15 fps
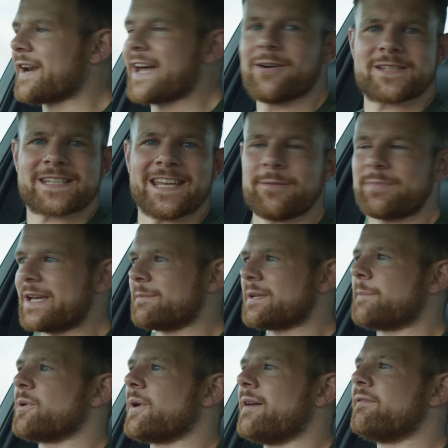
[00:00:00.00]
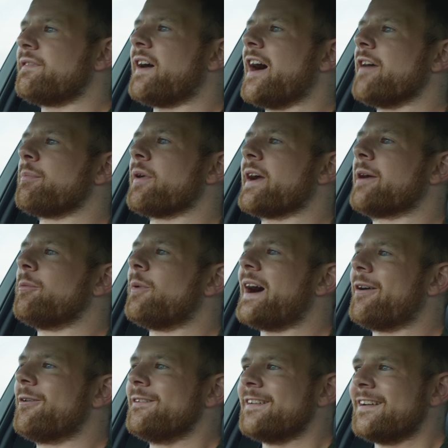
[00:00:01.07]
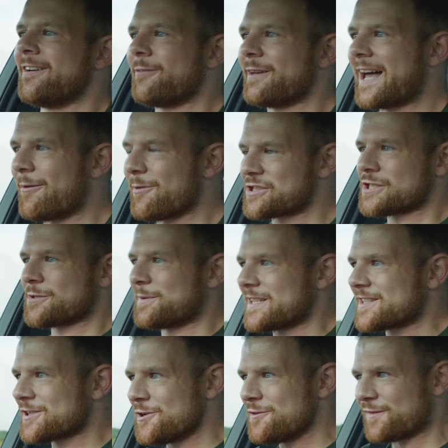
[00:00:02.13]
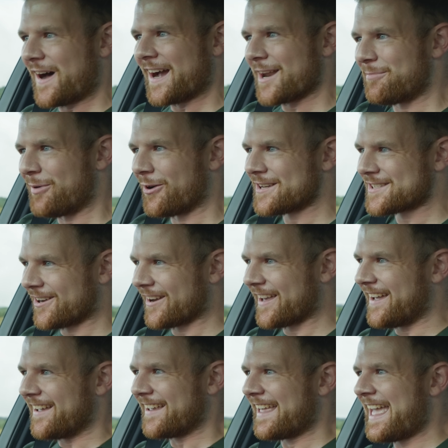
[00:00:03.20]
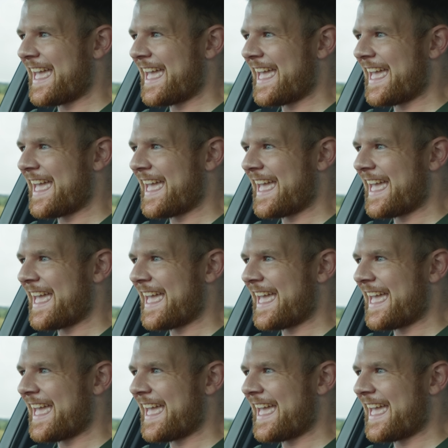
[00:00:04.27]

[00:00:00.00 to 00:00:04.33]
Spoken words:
what else can the BMW M5 bring? Well, without wishing to put too fine a point on it,